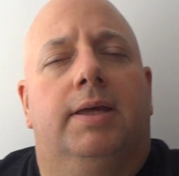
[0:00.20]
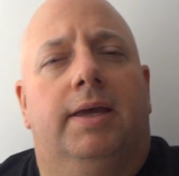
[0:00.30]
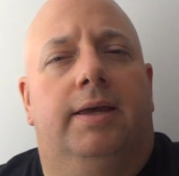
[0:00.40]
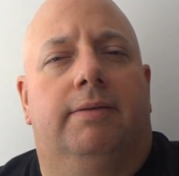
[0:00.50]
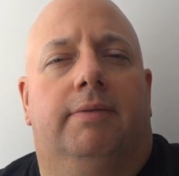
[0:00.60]

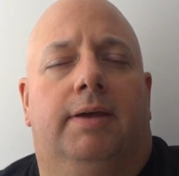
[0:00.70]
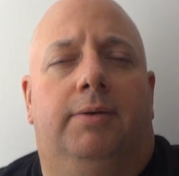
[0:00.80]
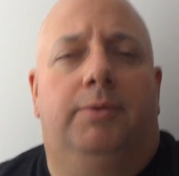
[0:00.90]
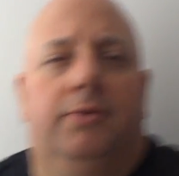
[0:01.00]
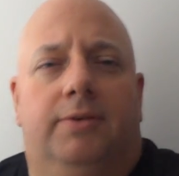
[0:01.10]
Okay,
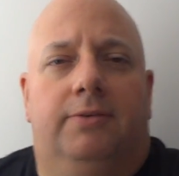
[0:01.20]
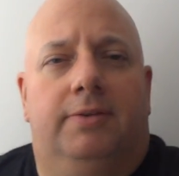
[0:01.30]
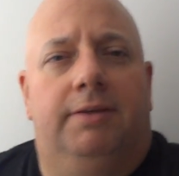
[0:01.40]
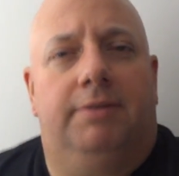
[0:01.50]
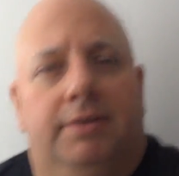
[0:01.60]
I was uh,
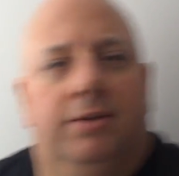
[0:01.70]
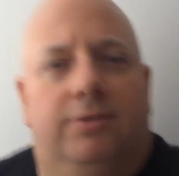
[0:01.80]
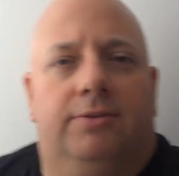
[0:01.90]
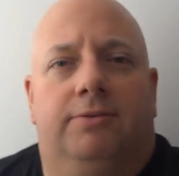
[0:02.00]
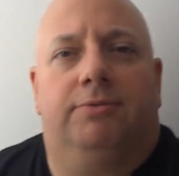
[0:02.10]
saving
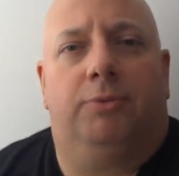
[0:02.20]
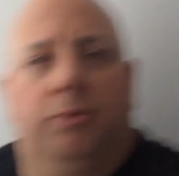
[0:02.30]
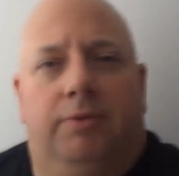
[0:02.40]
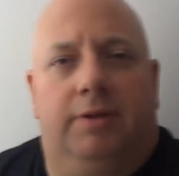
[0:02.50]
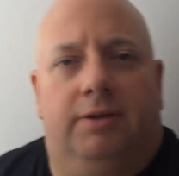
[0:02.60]
this
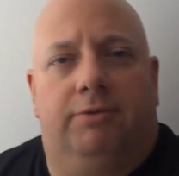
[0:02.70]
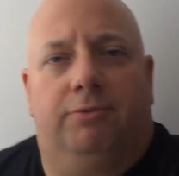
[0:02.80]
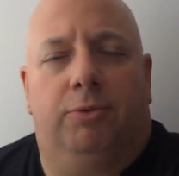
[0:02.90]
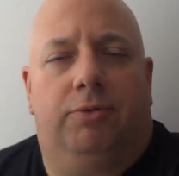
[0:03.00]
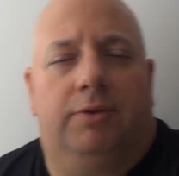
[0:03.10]
for the uh,
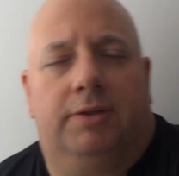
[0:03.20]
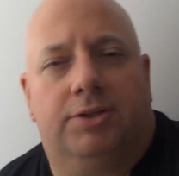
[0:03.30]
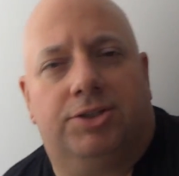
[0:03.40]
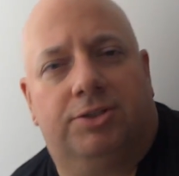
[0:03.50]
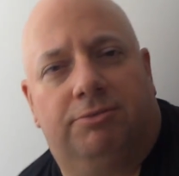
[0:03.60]
fourth
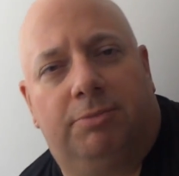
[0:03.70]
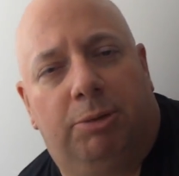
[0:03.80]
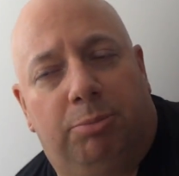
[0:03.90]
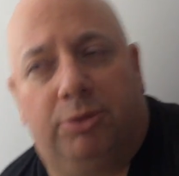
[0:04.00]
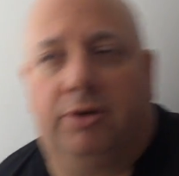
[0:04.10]
edition of
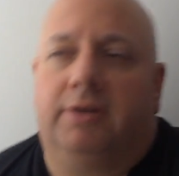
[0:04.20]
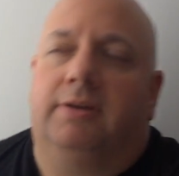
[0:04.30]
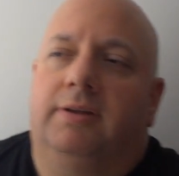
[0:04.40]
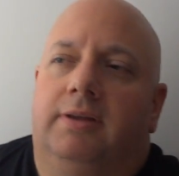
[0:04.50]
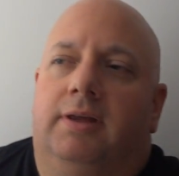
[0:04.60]
my
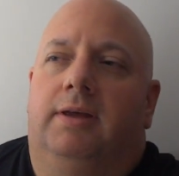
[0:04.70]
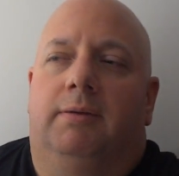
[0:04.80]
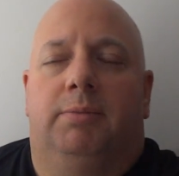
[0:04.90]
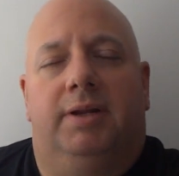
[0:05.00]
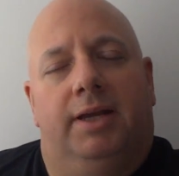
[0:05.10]
book,
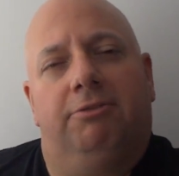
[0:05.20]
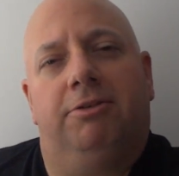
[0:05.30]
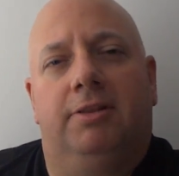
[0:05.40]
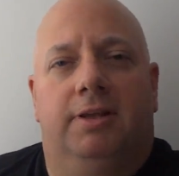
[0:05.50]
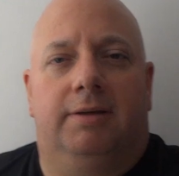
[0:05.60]
but
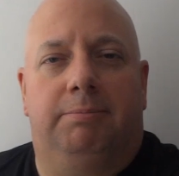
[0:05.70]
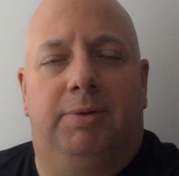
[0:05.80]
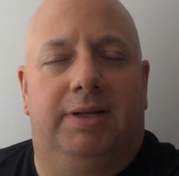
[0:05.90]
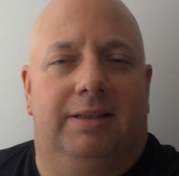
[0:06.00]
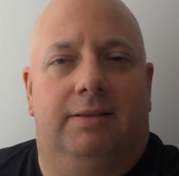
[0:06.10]

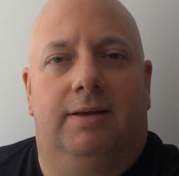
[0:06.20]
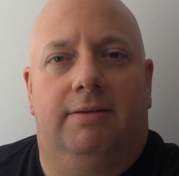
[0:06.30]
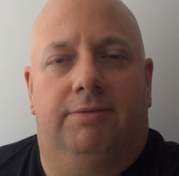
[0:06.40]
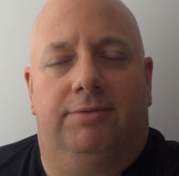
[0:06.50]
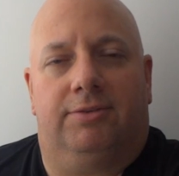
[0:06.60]
everybody
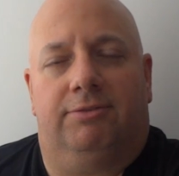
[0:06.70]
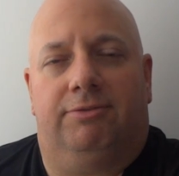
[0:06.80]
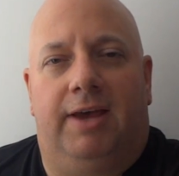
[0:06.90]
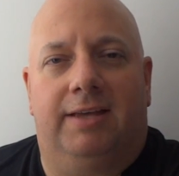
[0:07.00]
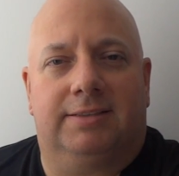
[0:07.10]
loves
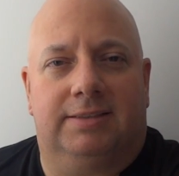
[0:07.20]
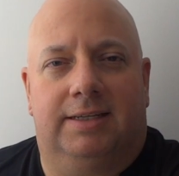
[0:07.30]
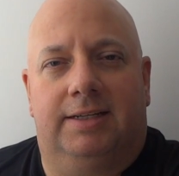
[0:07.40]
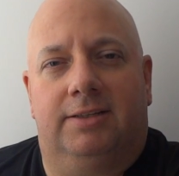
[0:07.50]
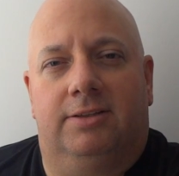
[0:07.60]

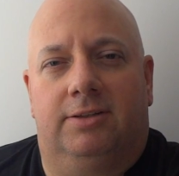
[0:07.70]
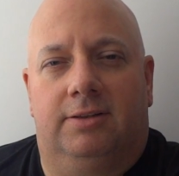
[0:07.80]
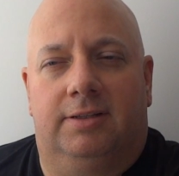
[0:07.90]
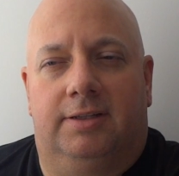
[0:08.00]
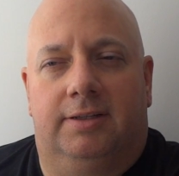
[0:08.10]
fascinating
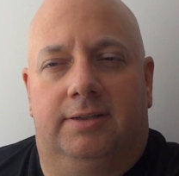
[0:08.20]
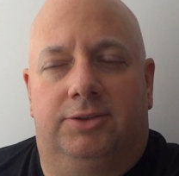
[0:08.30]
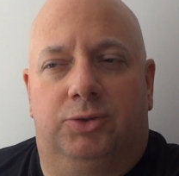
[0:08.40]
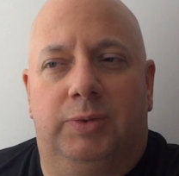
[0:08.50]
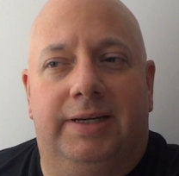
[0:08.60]
little
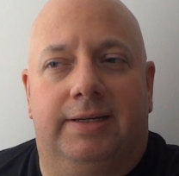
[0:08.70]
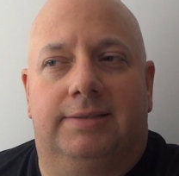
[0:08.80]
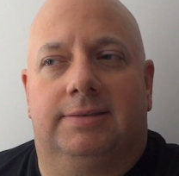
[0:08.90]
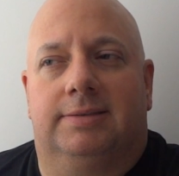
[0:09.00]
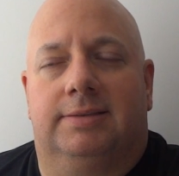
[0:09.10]
uh,
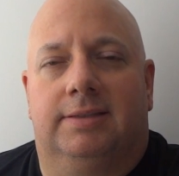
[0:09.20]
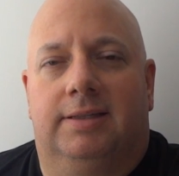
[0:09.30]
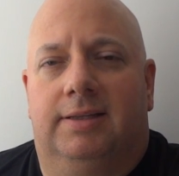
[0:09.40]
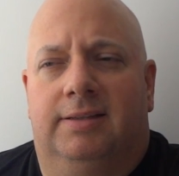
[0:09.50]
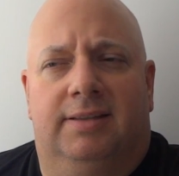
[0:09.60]
tricks
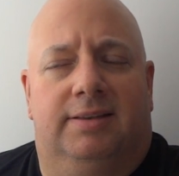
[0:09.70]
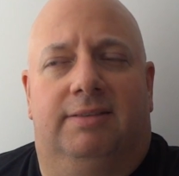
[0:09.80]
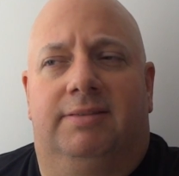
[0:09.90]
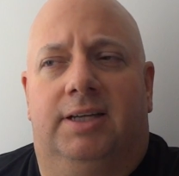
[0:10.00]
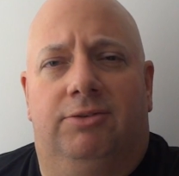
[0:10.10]
that
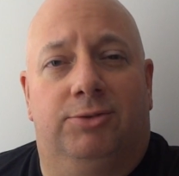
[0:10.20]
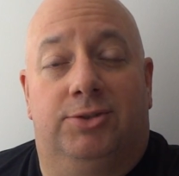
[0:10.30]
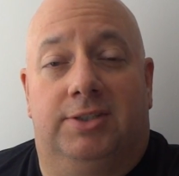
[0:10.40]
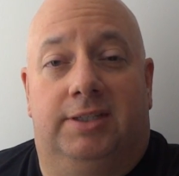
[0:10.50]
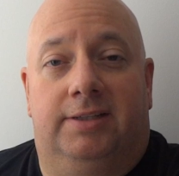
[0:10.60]
they've never
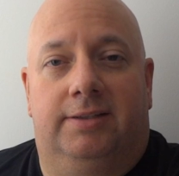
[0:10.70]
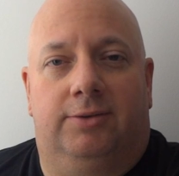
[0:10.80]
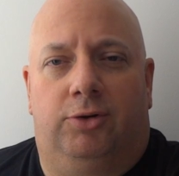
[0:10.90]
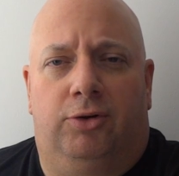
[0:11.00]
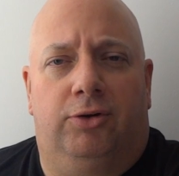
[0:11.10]
seen
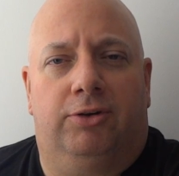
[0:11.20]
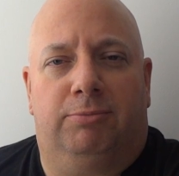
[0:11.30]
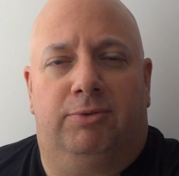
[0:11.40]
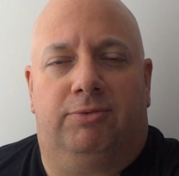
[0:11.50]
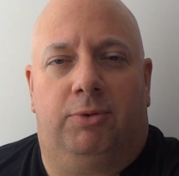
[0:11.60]
or heard
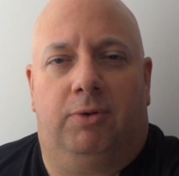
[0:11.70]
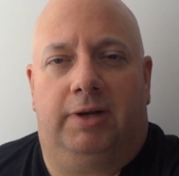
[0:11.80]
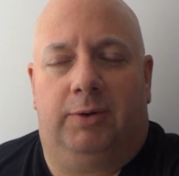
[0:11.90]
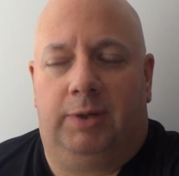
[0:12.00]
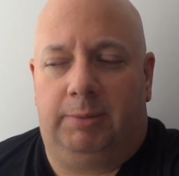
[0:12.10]
of
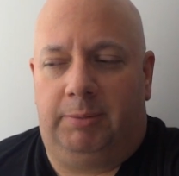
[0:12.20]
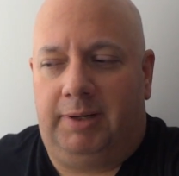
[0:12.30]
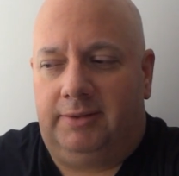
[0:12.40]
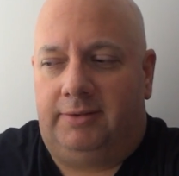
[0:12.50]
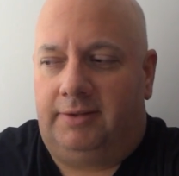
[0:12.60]
before. Now what I'm
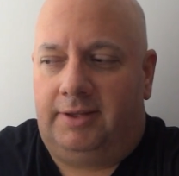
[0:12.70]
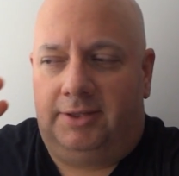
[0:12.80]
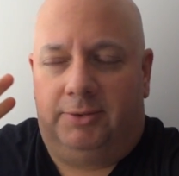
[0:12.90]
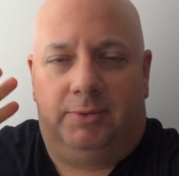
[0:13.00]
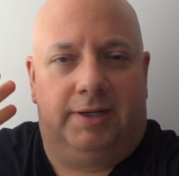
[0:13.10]
about to
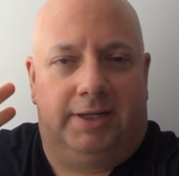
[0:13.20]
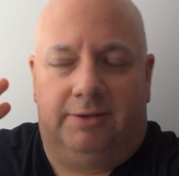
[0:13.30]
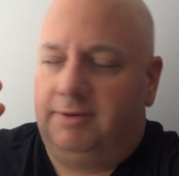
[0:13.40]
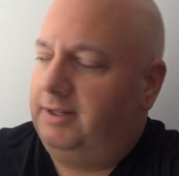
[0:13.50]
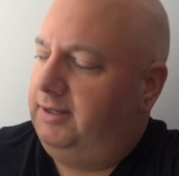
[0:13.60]
tell you right
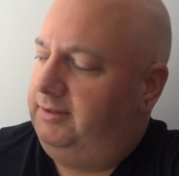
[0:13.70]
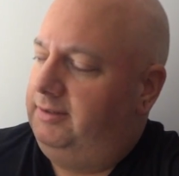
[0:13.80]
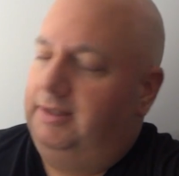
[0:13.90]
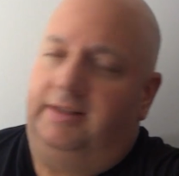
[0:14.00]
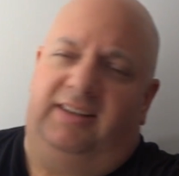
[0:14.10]
now, I've got a,
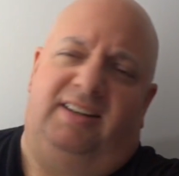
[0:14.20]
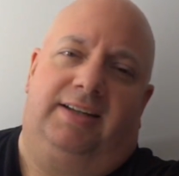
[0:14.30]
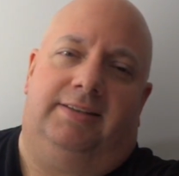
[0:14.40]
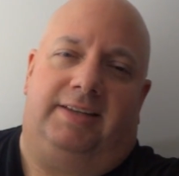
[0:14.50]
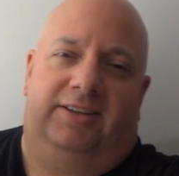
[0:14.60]
I don't
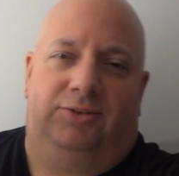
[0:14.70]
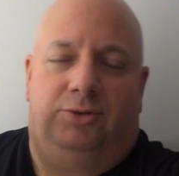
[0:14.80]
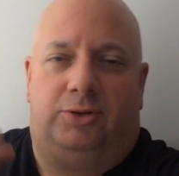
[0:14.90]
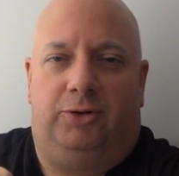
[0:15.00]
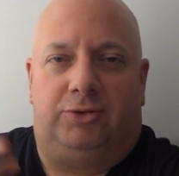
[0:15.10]
like to get it
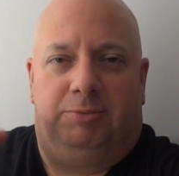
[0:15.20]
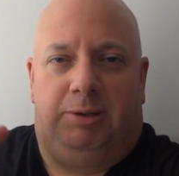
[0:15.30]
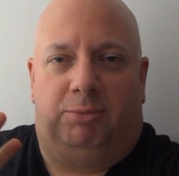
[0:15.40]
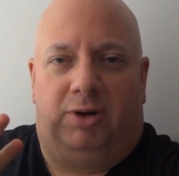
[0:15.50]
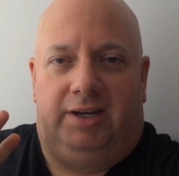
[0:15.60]
too close to
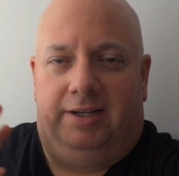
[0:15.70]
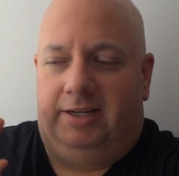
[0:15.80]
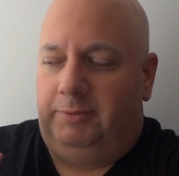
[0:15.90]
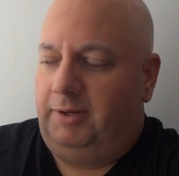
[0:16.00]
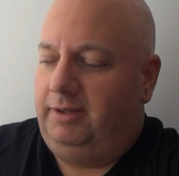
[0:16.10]
my brain
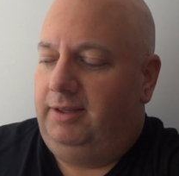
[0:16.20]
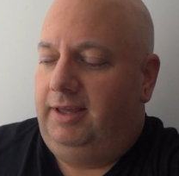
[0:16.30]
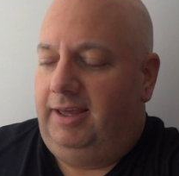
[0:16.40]
anyway,